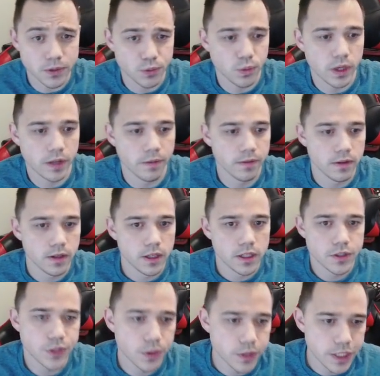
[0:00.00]
well.
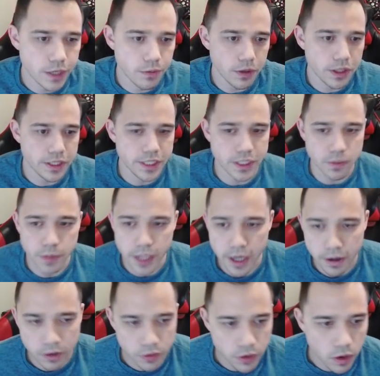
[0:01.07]
So it didn't really need to be
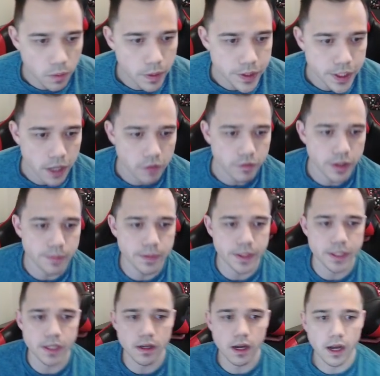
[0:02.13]
handled all by Talonflame, but
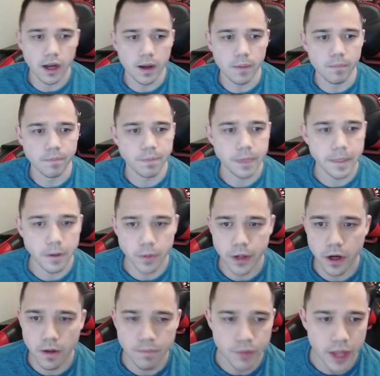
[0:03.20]
here we
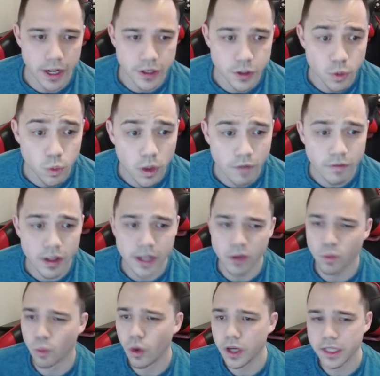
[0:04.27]
are. And you love, like,
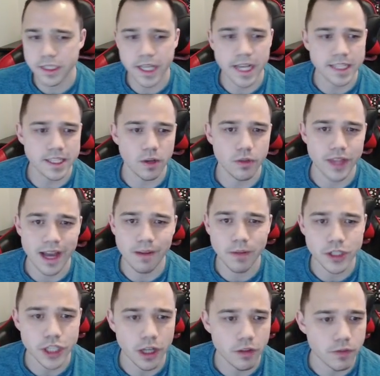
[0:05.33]
what takes out that
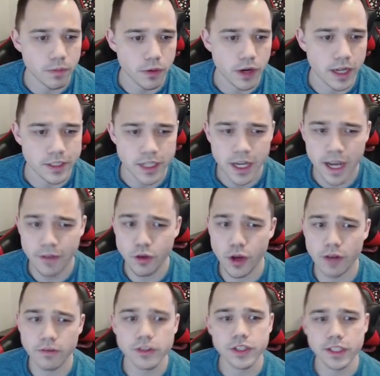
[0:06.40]
much health from Cress? Have you
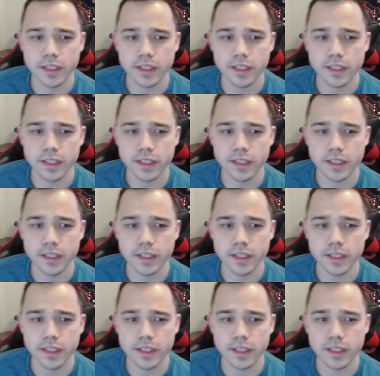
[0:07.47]
ever seen